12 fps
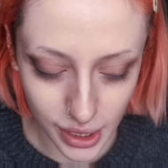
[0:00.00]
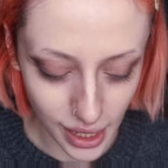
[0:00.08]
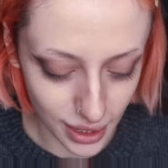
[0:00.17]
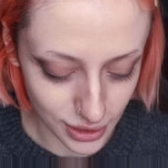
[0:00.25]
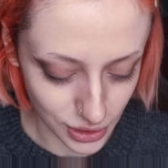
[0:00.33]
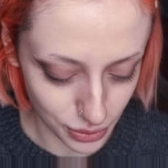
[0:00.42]

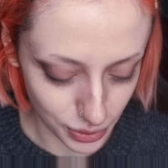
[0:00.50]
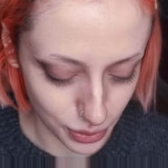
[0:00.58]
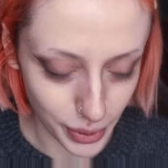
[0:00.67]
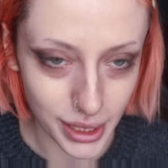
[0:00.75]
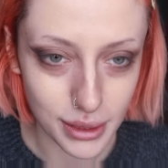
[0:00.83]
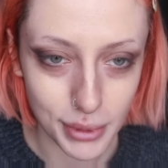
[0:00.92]
yeah, I just would
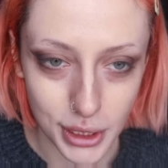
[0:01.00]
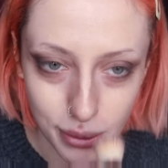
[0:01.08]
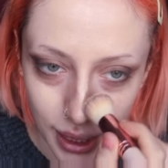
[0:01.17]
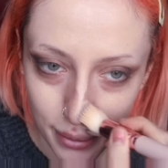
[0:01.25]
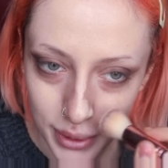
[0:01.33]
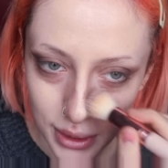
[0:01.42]
wear as much
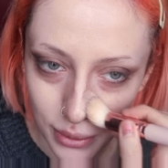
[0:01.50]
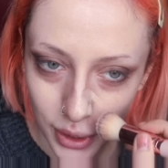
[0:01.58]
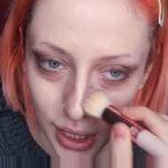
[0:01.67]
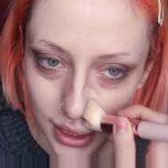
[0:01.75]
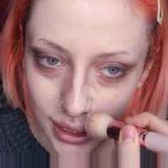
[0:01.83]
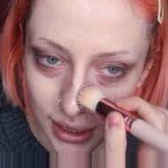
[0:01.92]
makeup as I
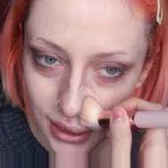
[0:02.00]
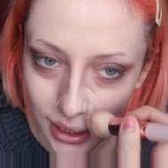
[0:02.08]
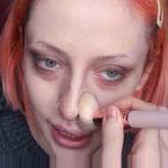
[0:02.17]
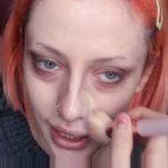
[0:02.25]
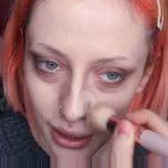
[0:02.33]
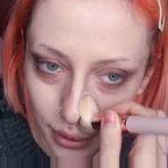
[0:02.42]
wanted. I
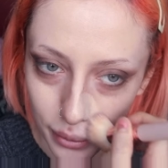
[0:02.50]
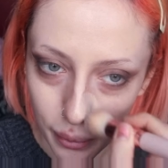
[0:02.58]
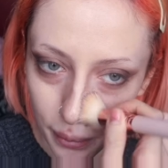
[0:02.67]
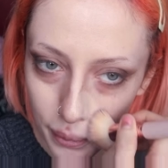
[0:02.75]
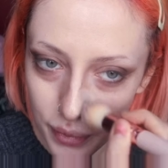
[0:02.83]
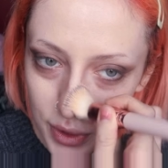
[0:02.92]
didn't care.
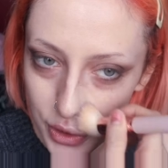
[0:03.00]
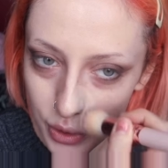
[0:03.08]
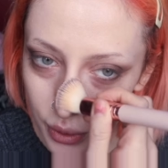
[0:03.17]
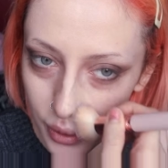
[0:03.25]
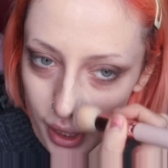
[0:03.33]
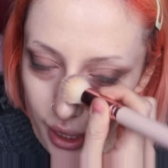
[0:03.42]

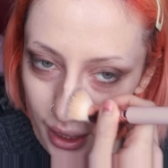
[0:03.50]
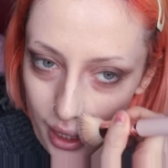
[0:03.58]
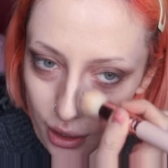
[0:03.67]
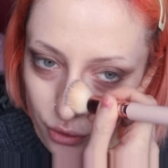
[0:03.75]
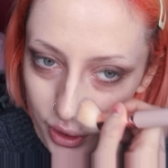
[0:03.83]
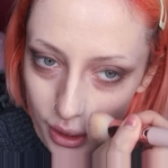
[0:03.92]
So
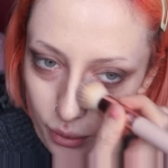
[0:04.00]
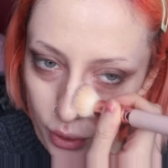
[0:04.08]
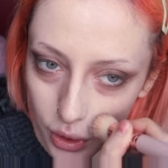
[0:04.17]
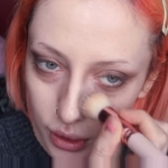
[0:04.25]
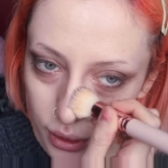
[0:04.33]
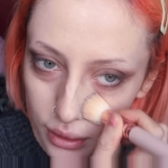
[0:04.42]
I really
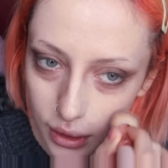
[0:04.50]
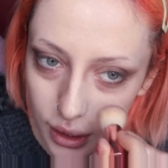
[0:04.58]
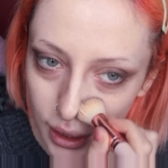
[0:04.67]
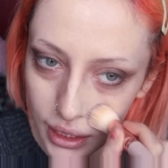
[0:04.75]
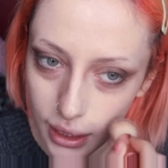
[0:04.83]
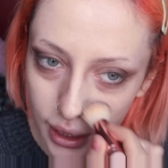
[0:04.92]
want
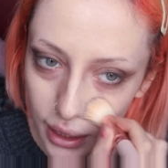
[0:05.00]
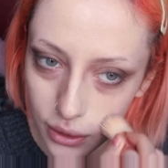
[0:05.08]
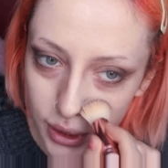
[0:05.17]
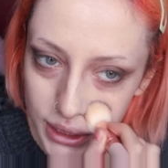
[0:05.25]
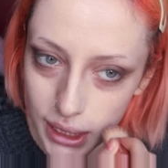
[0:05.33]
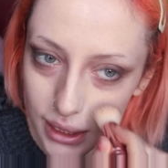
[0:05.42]
clean
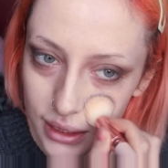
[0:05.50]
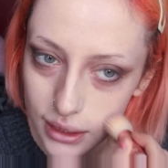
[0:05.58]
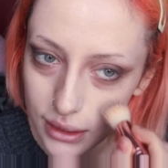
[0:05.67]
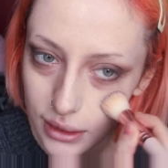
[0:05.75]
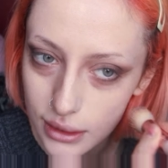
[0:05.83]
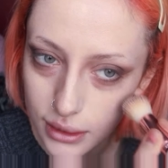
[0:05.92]
girl
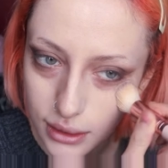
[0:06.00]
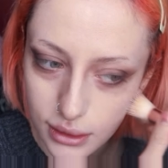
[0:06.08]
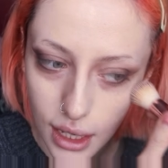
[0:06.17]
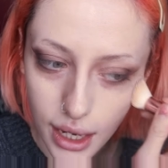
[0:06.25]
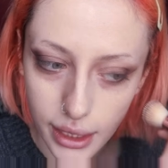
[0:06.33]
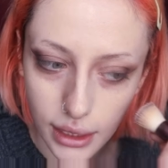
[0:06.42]
aesthetic to
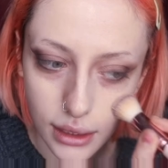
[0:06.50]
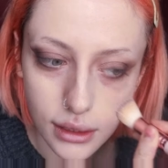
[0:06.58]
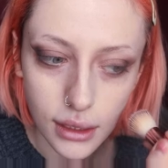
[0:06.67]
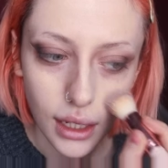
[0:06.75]
die